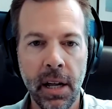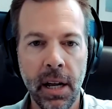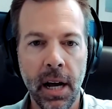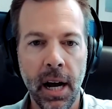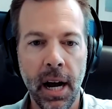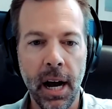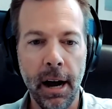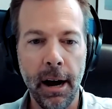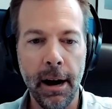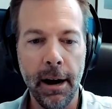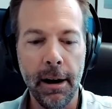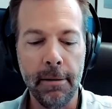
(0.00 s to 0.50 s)

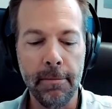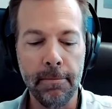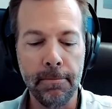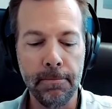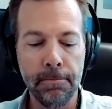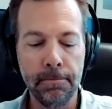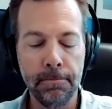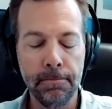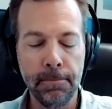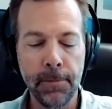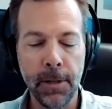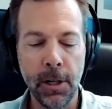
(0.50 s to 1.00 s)

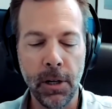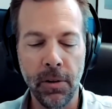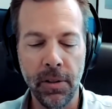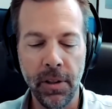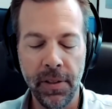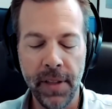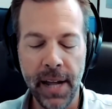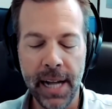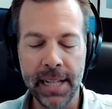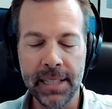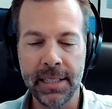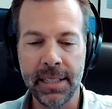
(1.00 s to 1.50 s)
that
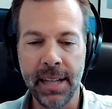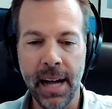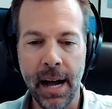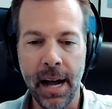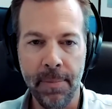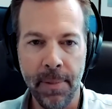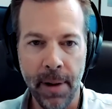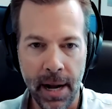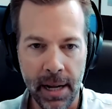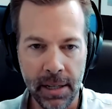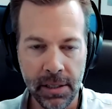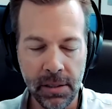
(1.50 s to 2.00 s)
that's not
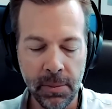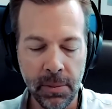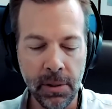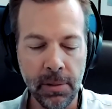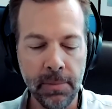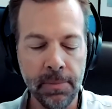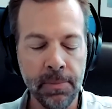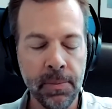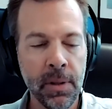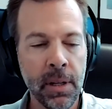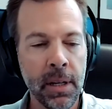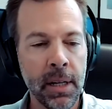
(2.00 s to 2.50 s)

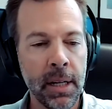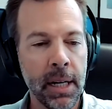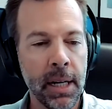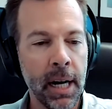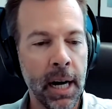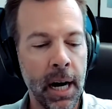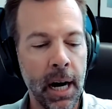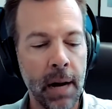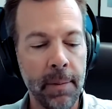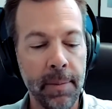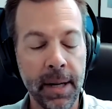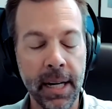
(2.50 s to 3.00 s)
possible.
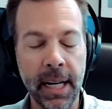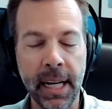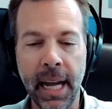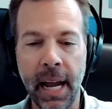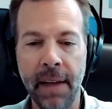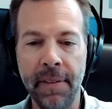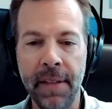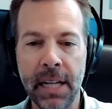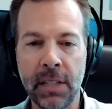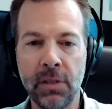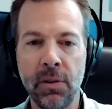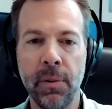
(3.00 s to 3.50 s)
And
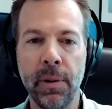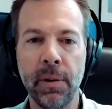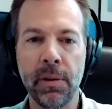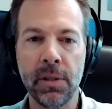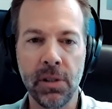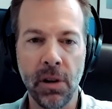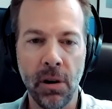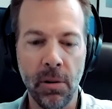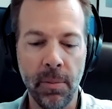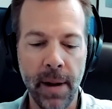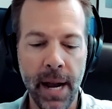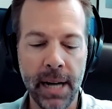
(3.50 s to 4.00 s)
again, that's why we
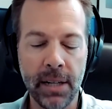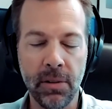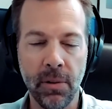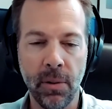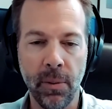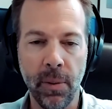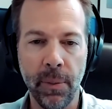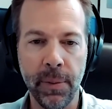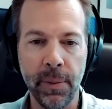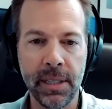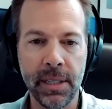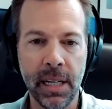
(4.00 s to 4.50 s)
resort back to
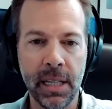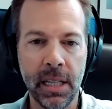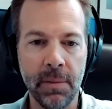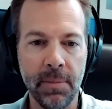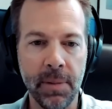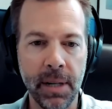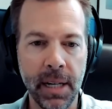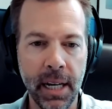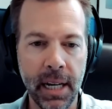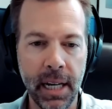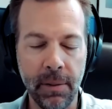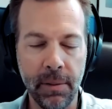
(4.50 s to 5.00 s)
what we said in the
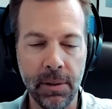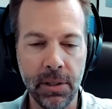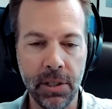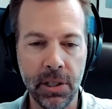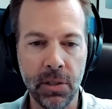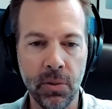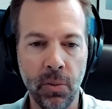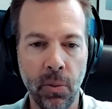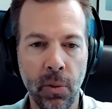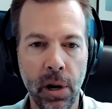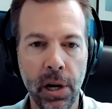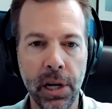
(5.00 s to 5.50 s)
beginning, which
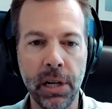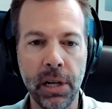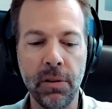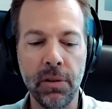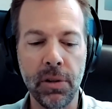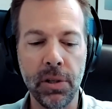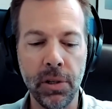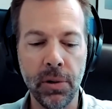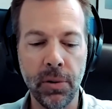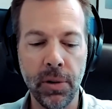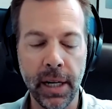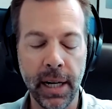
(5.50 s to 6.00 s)
is what are you
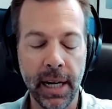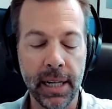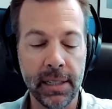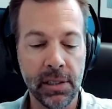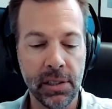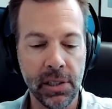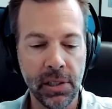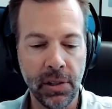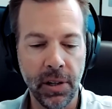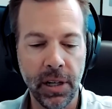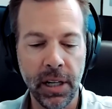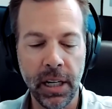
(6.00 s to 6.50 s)
doing as a
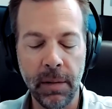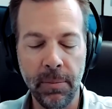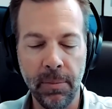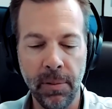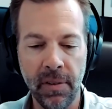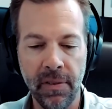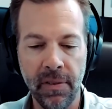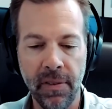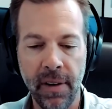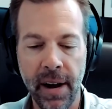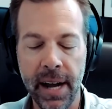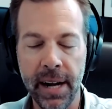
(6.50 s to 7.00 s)
screening
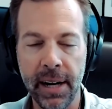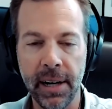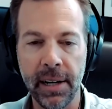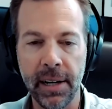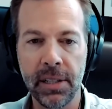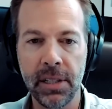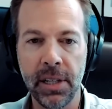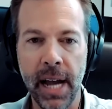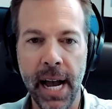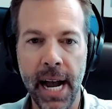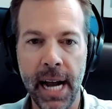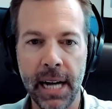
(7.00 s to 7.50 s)
provider
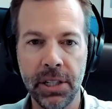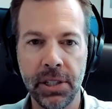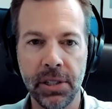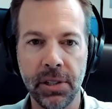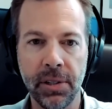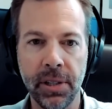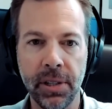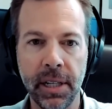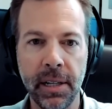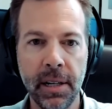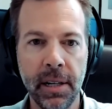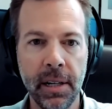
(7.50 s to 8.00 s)
to
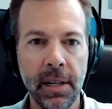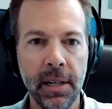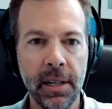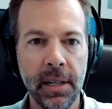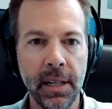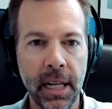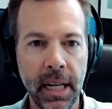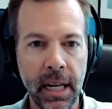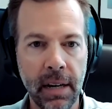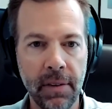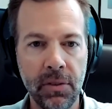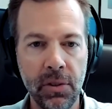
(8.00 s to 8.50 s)
actually
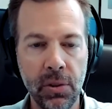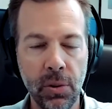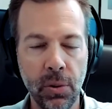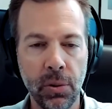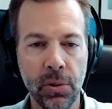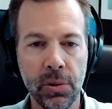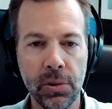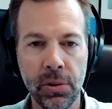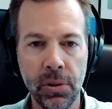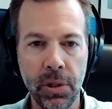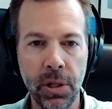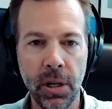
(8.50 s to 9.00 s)
give
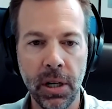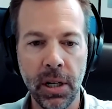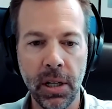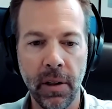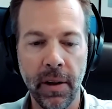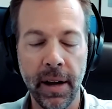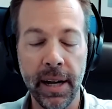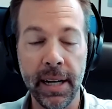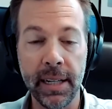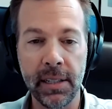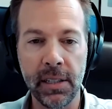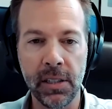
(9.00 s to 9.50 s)
tools to your
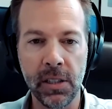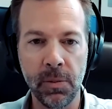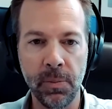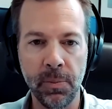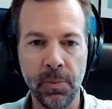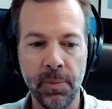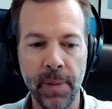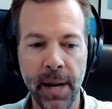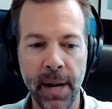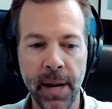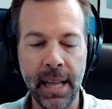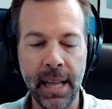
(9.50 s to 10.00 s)
client to
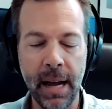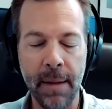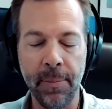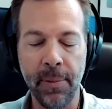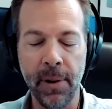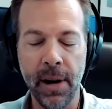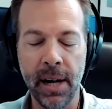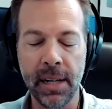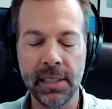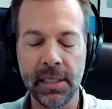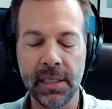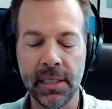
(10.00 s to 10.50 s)
make
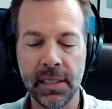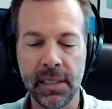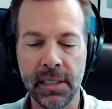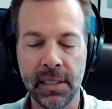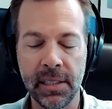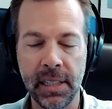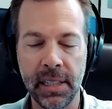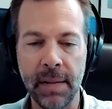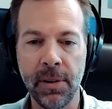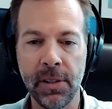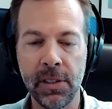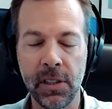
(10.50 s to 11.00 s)
process as
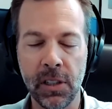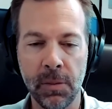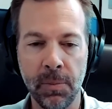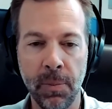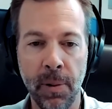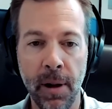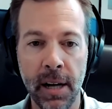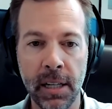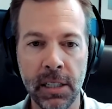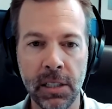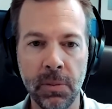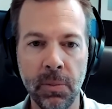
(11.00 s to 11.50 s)
seamless as
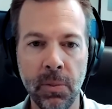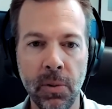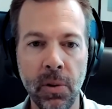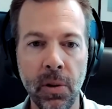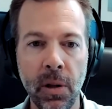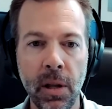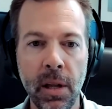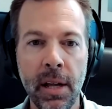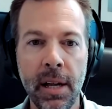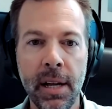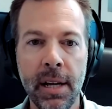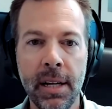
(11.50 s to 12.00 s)
possible
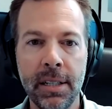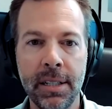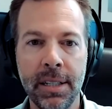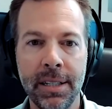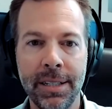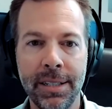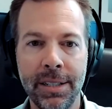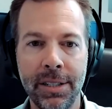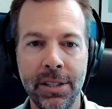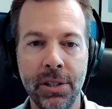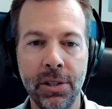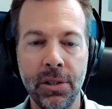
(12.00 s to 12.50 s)

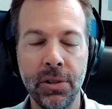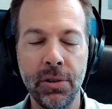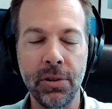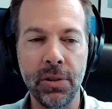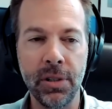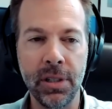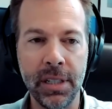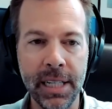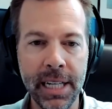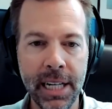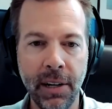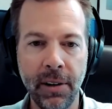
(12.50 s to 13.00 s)
to
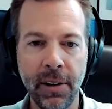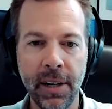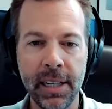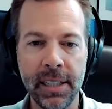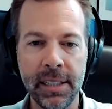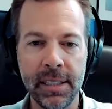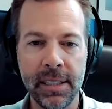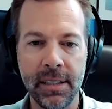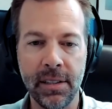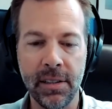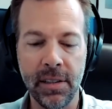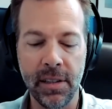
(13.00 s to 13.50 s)
decrease
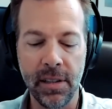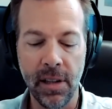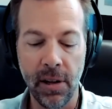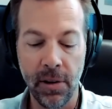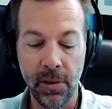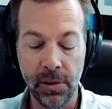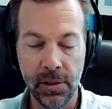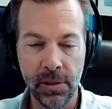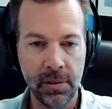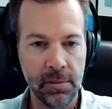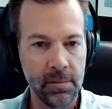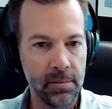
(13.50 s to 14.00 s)

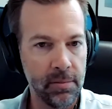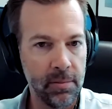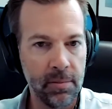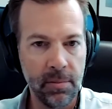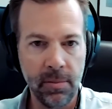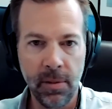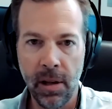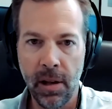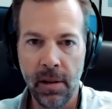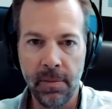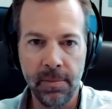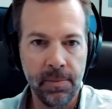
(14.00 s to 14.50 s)
those
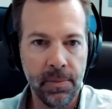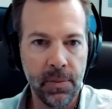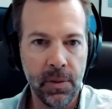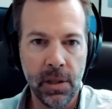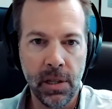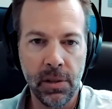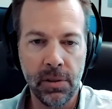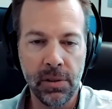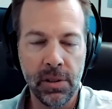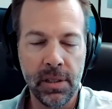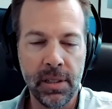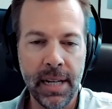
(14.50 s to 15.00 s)

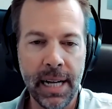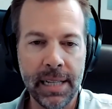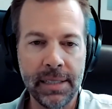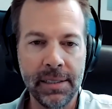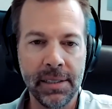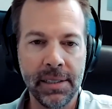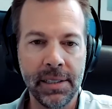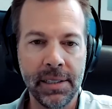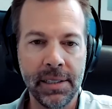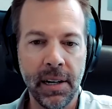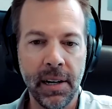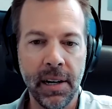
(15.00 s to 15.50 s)

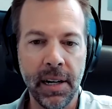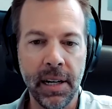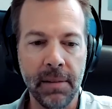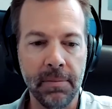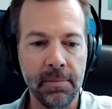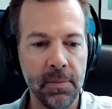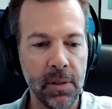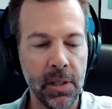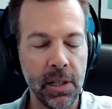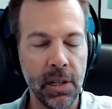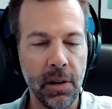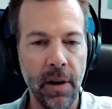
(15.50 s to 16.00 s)
necessary,
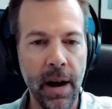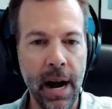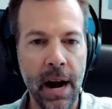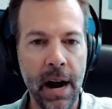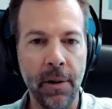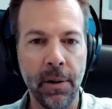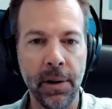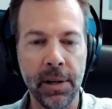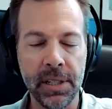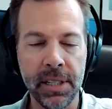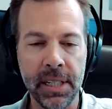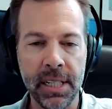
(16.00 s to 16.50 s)

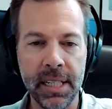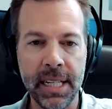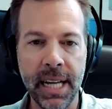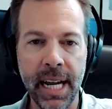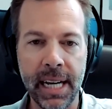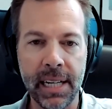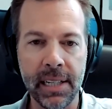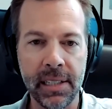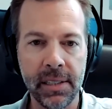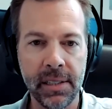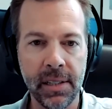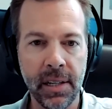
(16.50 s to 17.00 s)
hours and
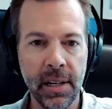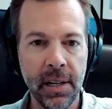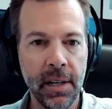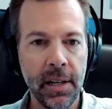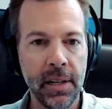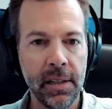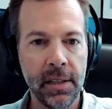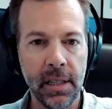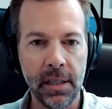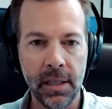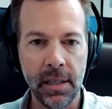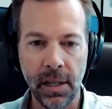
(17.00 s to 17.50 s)
days
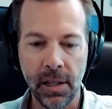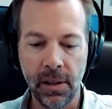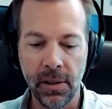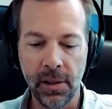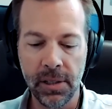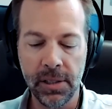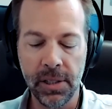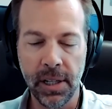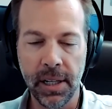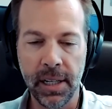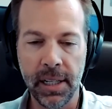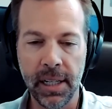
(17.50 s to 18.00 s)
that the clerks
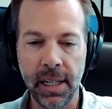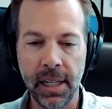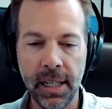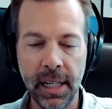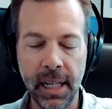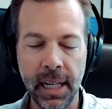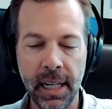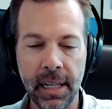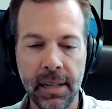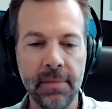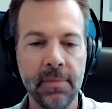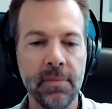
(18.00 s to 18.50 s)
are going to
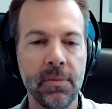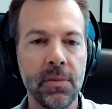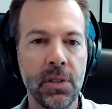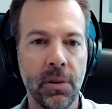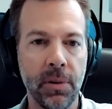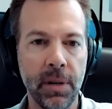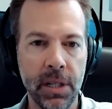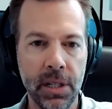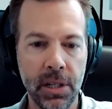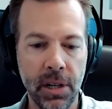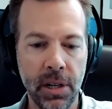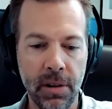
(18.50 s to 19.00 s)
need to
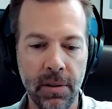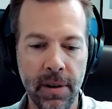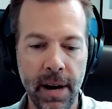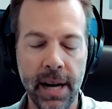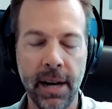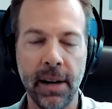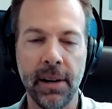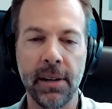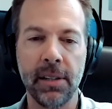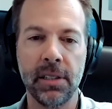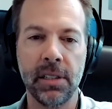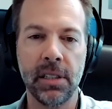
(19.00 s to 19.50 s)
return
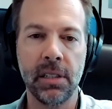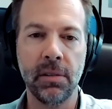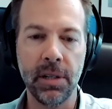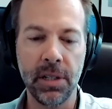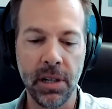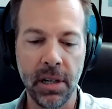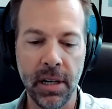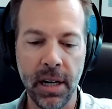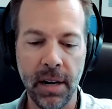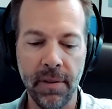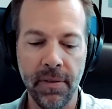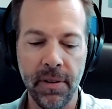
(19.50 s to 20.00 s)
records, to
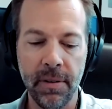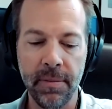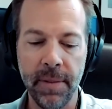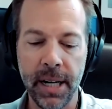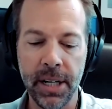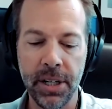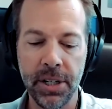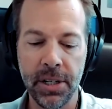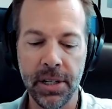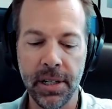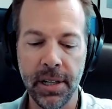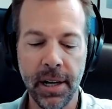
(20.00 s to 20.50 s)
return
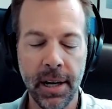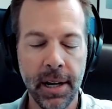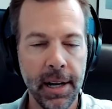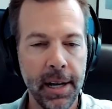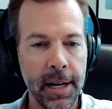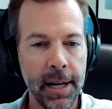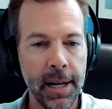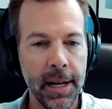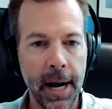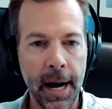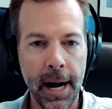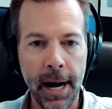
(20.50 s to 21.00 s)
information.
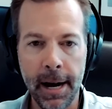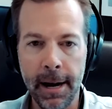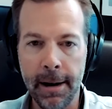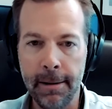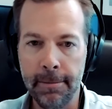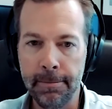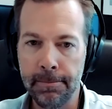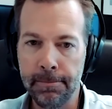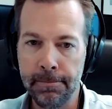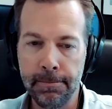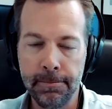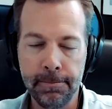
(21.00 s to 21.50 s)

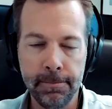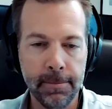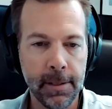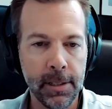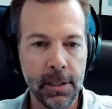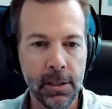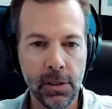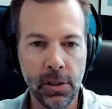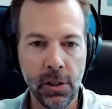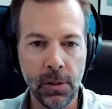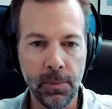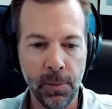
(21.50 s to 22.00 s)

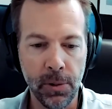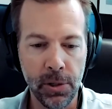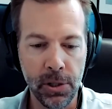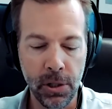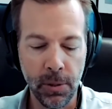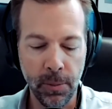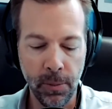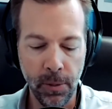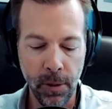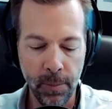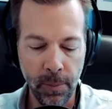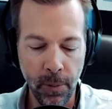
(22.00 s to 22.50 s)
Super,
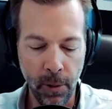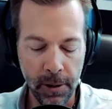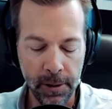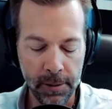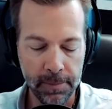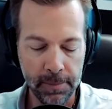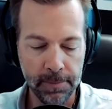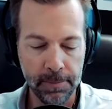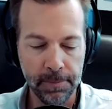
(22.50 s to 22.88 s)
super important.